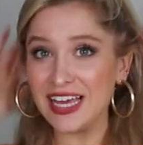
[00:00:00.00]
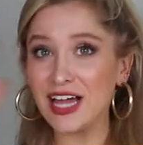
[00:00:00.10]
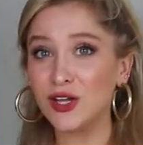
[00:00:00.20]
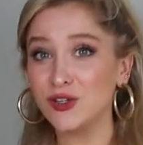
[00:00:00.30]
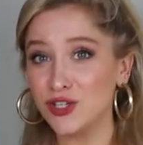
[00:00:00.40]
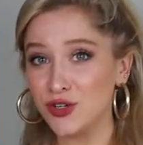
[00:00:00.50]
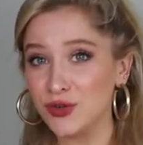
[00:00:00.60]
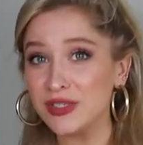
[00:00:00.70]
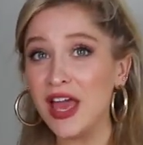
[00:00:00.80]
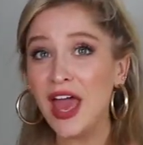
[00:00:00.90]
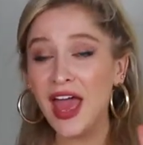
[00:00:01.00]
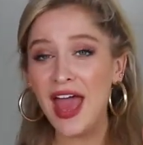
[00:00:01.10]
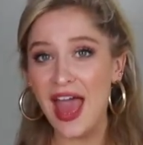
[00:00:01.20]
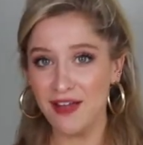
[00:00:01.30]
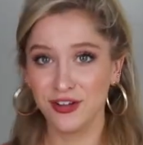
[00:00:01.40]
the yellow shoes,
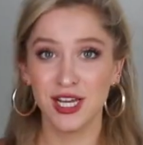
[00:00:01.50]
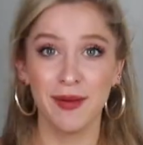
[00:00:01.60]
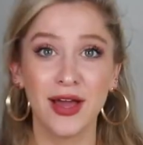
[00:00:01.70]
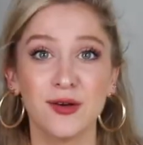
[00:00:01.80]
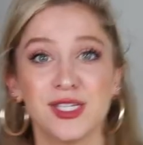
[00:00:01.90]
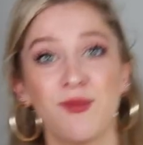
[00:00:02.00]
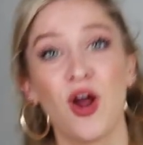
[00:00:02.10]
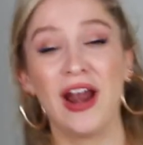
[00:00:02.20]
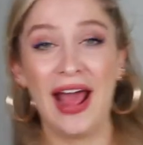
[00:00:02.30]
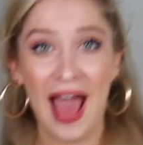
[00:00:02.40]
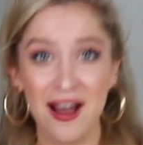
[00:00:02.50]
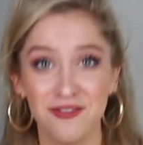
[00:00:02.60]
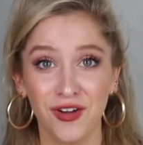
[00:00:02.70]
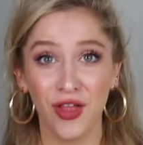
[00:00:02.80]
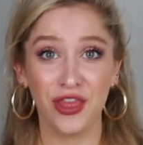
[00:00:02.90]
every time I go somewhere and I have